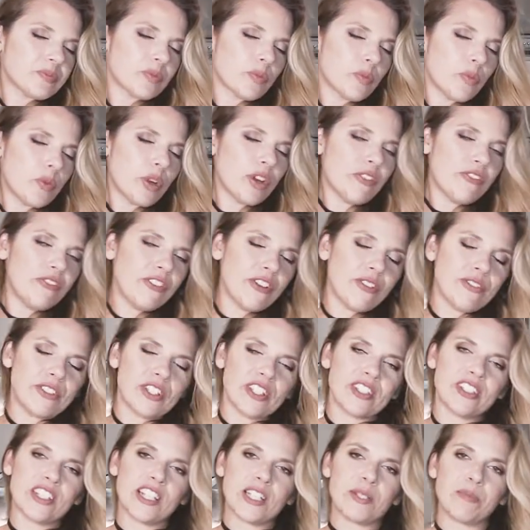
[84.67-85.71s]
We're
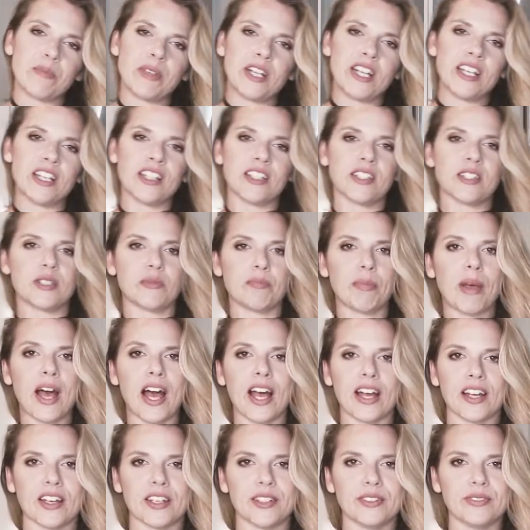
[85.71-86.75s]
56 minutes back.